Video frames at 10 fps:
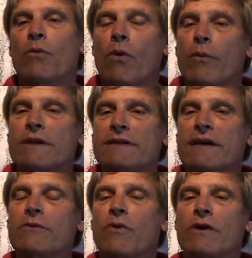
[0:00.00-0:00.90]
What we
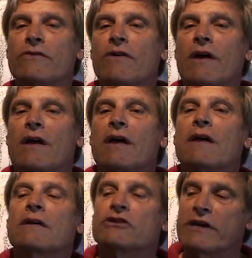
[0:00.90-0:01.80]
did was,
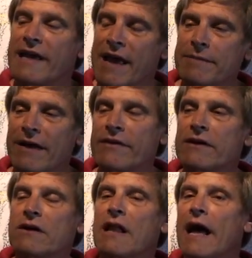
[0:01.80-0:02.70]
she came down the
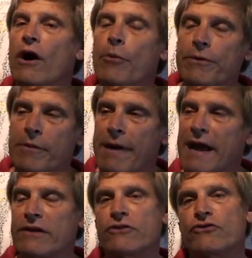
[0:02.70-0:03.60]
hill, I opened the
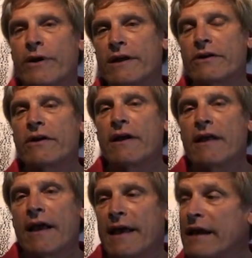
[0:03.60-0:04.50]
back of the trailer,
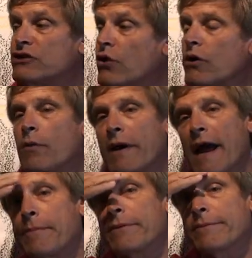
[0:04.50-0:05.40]
and I showed her what
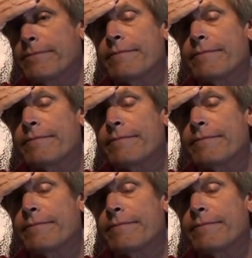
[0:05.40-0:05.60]
happened.